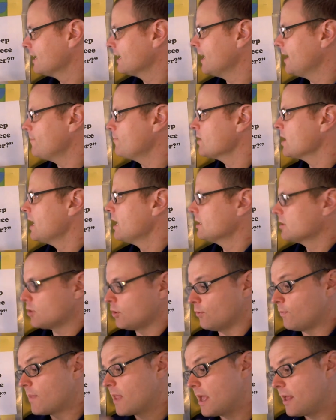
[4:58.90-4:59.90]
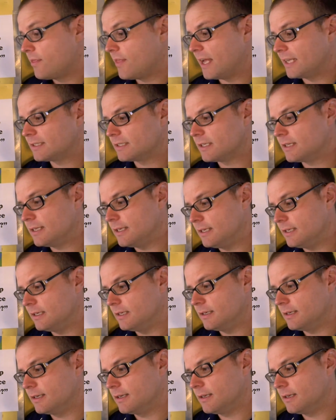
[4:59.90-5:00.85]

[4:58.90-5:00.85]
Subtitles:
Okay? So that's the